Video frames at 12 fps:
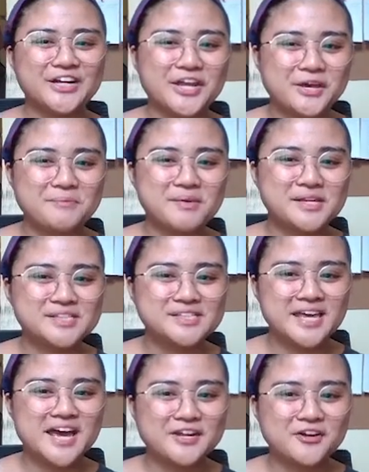name is
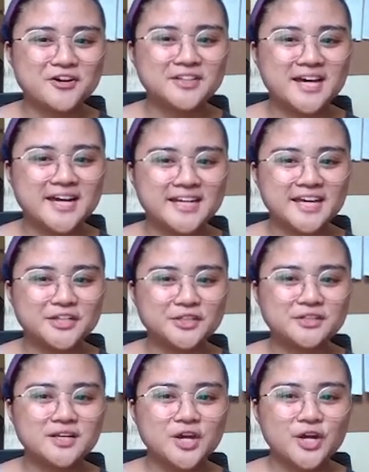Dayani Online,
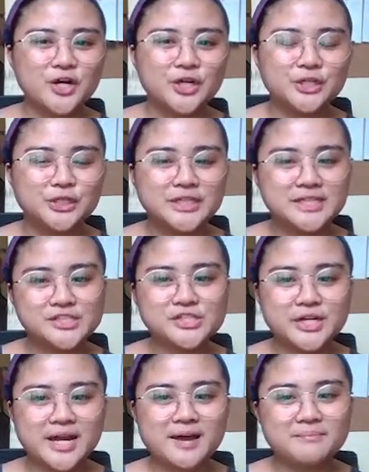and her
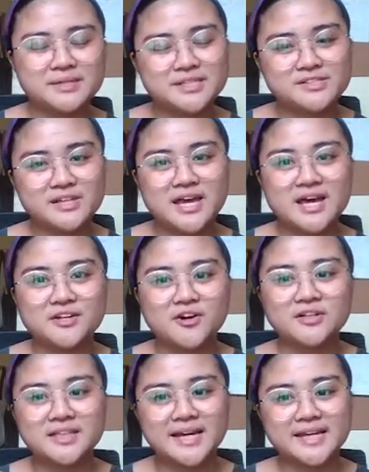Instagram is Dayani
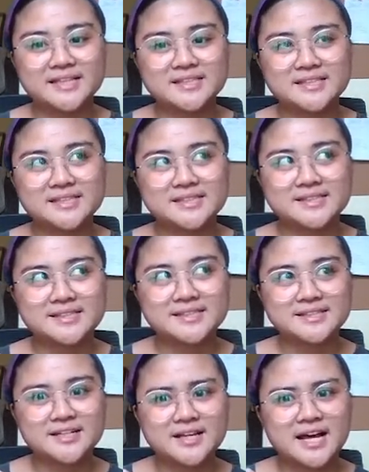Online.
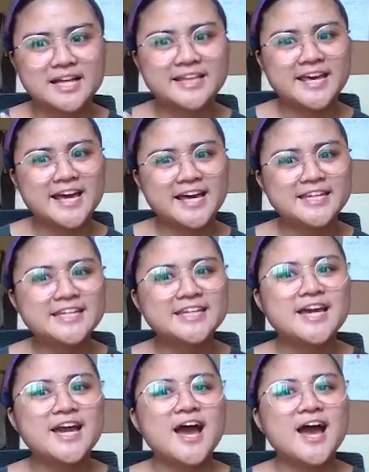Dayani,